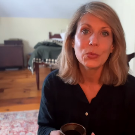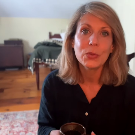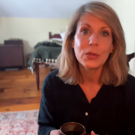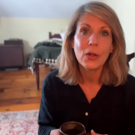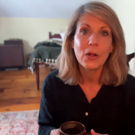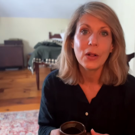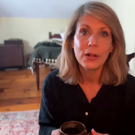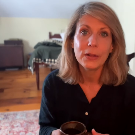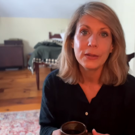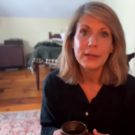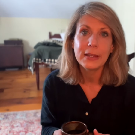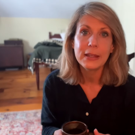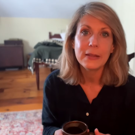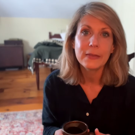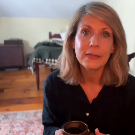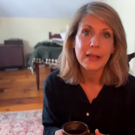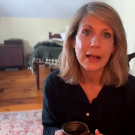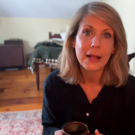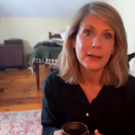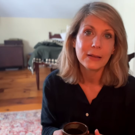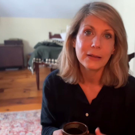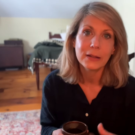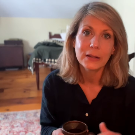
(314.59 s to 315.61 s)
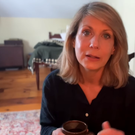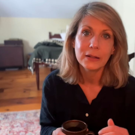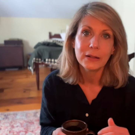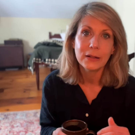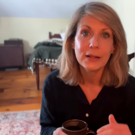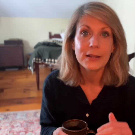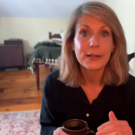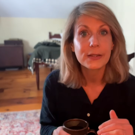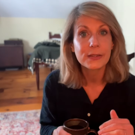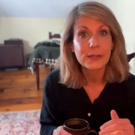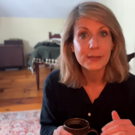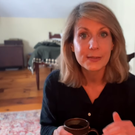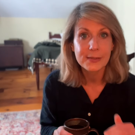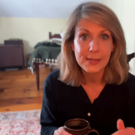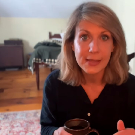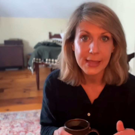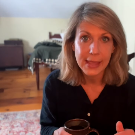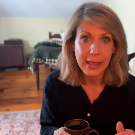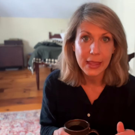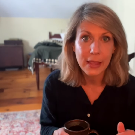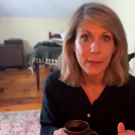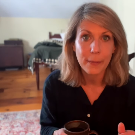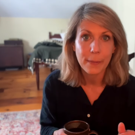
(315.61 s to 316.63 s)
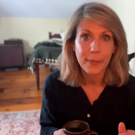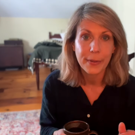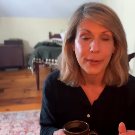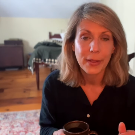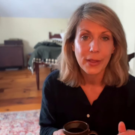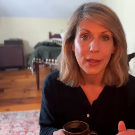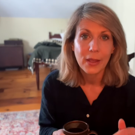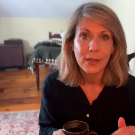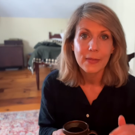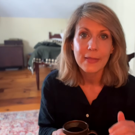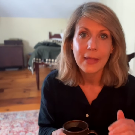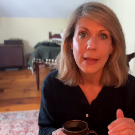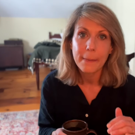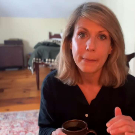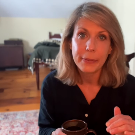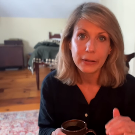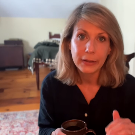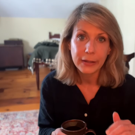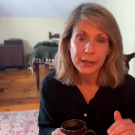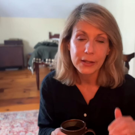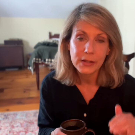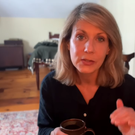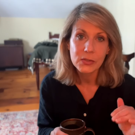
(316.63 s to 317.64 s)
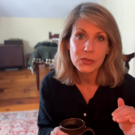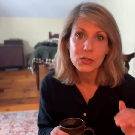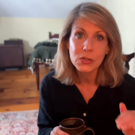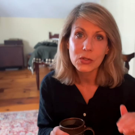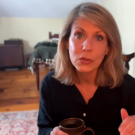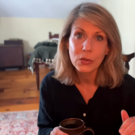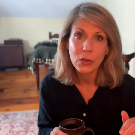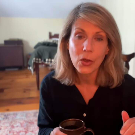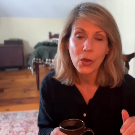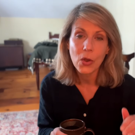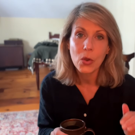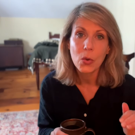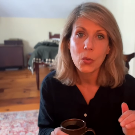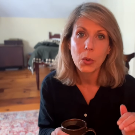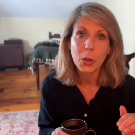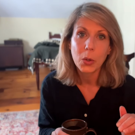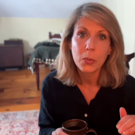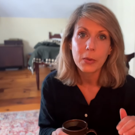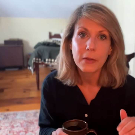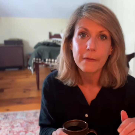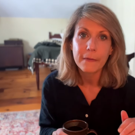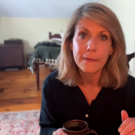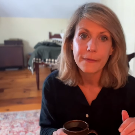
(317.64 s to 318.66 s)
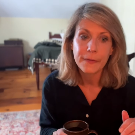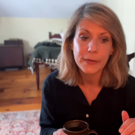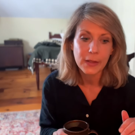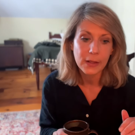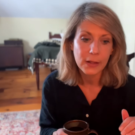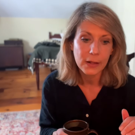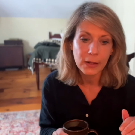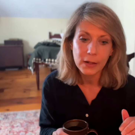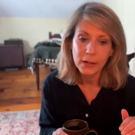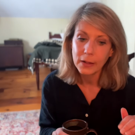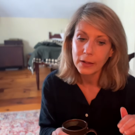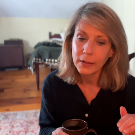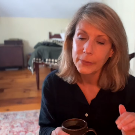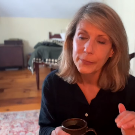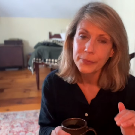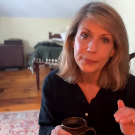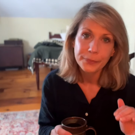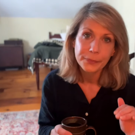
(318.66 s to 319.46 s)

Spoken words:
We all need that little escape, that place to go where we feel